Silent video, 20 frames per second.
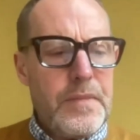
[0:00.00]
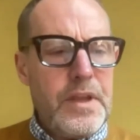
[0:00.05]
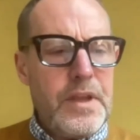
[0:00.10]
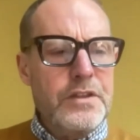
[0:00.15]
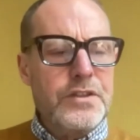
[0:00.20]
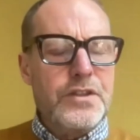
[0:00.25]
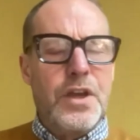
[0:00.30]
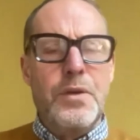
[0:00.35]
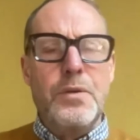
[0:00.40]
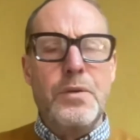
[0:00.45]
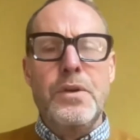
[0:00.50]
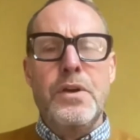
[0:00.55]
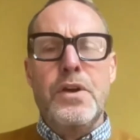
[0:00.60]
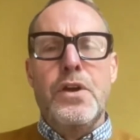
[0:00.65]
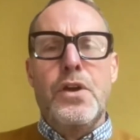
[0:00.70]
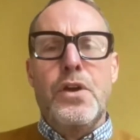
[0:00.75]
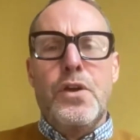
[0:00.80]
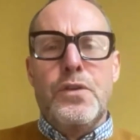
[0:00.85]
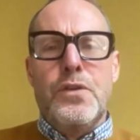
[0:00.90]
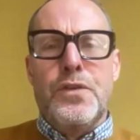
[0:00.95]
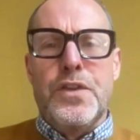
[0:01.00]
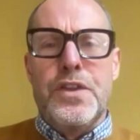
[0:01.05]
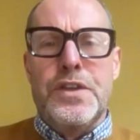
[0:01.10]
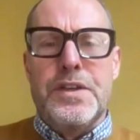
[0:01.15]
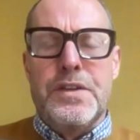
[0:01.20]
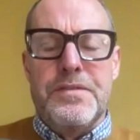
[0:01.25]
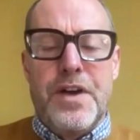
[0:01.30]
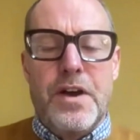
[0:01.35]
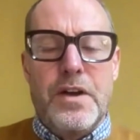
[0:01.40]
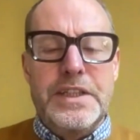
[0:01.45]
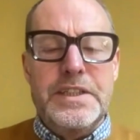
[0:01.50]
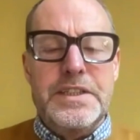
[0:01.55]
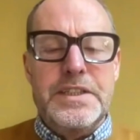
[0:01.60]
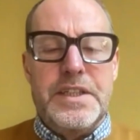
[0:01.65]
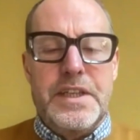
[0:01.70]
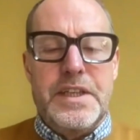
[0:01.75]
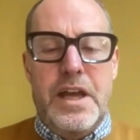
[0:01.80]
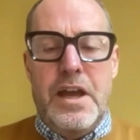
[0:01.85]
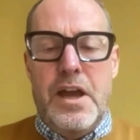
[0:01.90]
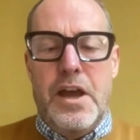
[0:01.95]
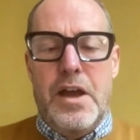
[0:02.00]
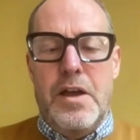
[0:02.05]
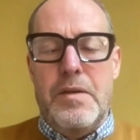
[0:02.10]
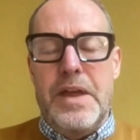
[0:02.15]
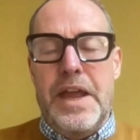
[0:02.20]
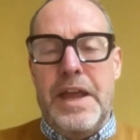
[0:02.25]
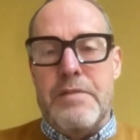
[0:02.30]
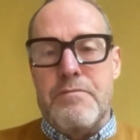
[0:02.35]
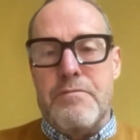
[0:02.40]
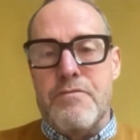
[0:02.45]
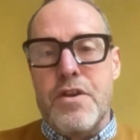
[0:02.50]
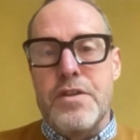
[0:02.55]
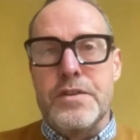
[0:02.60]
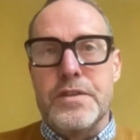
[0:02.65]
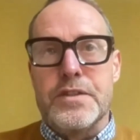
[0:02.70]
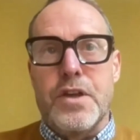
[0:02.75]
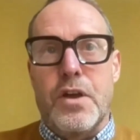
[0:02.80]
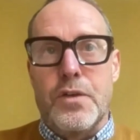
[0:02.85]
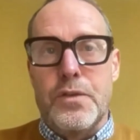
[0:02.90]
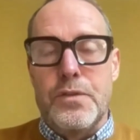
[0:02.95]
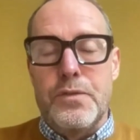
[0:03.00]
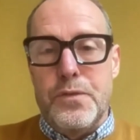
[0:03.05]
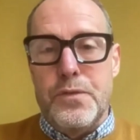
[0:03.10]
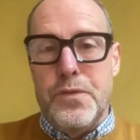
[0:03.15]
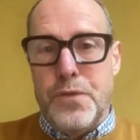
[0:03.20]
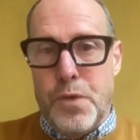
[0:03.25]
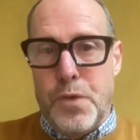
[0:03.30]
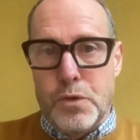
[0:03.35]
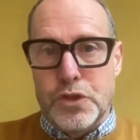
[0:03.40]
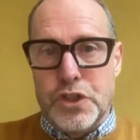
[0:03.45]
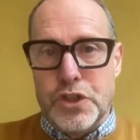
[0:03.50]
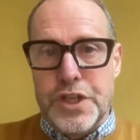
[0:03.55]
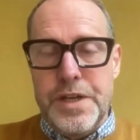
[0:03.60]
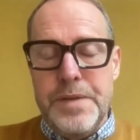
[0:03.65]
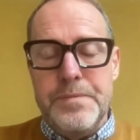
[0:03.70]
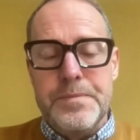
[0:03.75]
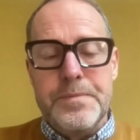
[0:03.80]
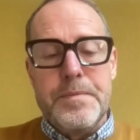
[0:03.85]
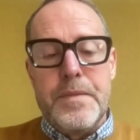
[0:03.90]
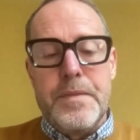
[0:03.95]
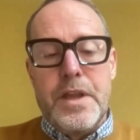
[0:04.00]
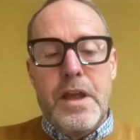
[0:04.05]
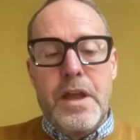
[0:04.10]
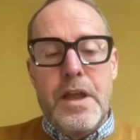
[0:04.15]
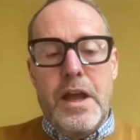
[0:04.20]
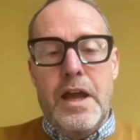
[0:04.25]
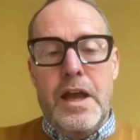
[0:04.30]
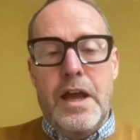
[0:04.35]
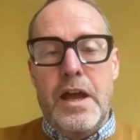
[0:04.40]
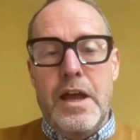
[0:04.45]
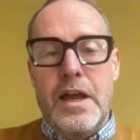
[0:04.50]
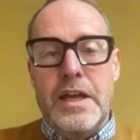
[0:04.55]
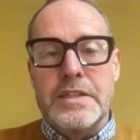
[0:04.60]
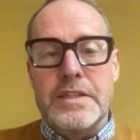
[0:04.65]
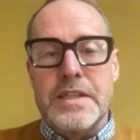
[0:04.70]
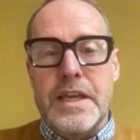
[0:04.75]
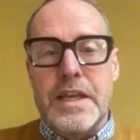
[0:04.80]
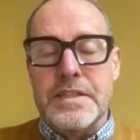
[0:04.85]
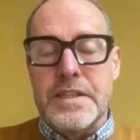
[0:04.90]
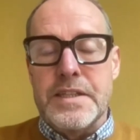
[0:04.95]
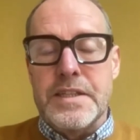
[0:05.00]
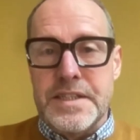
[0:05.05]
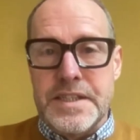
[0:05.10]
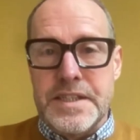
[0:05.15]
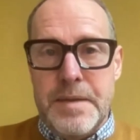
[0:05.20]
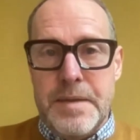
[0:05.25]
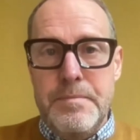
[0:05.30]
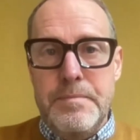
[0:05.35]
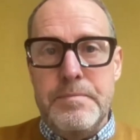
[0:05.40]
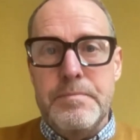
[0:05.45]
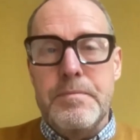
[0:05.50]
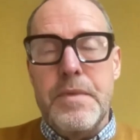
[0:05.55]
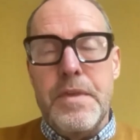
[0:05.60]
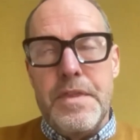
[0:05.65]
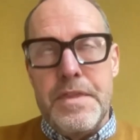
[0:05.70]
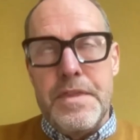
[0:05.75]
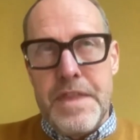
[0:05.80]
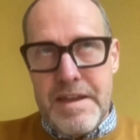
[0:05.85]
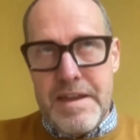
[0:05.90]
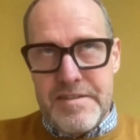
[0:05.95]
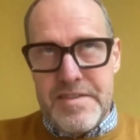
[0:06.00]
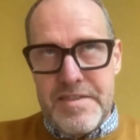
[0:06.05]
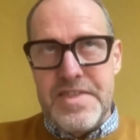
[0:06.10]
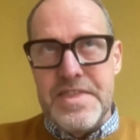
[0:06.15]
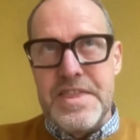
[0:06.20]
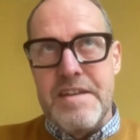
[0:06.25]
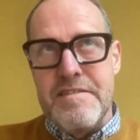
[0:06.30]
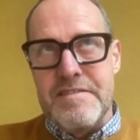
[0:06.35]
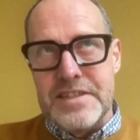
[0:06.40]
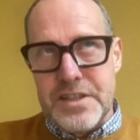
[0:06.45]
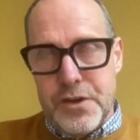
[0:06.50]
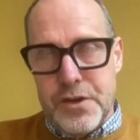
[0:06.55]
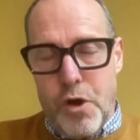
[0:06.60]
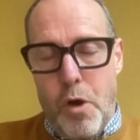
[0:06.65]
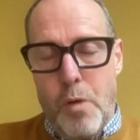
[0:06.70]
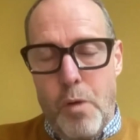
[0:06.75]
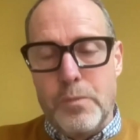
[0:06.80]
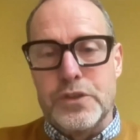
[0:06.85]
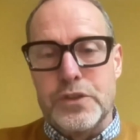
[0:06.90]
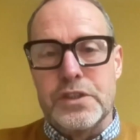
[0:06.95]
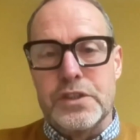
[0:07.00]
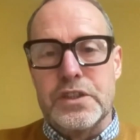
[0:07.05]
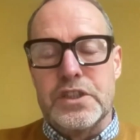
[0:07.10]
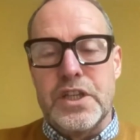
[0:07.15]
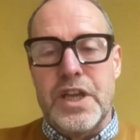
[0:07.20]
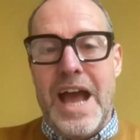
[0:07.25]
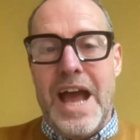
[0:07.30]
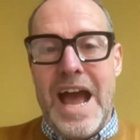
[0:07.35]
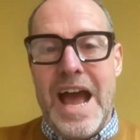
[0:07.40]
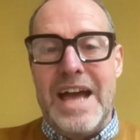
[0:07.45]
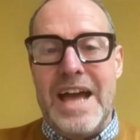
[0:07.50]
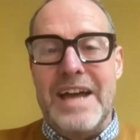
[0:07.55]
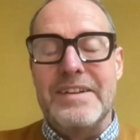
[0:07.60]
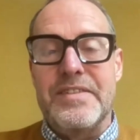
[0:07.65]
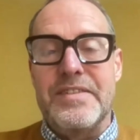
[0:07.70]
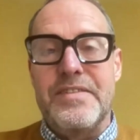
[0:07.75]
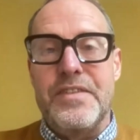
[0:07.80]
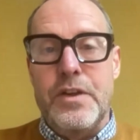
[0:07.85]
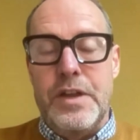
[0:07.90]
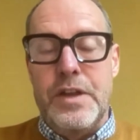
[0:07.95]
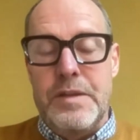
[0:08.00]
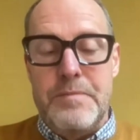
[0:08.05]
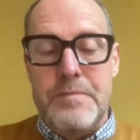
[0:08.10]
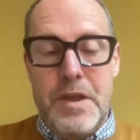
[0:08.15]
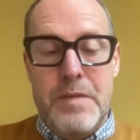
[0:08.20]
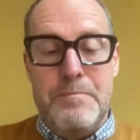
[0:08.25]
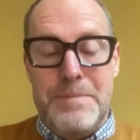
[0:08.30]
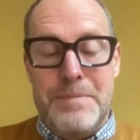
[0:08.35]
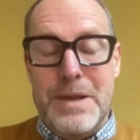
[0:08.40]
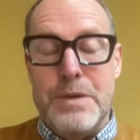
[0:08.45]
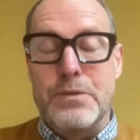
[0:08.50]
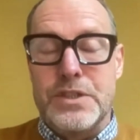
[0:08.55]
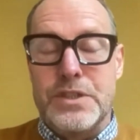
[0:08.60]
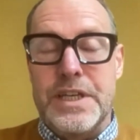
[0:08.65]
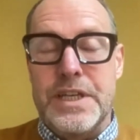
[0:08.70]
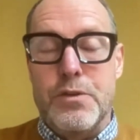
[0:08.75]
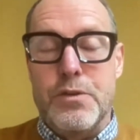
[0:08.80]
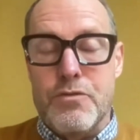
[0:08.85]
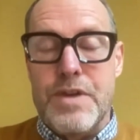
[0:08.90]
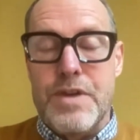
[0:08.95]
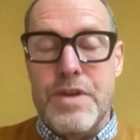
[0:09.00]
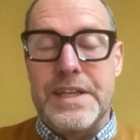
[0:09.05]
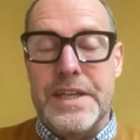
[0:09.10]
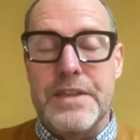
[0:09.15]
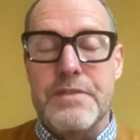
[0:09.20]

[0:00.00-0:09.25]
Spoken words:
So for the device, it runs on 4G as a SIM. There is an option to have built in already.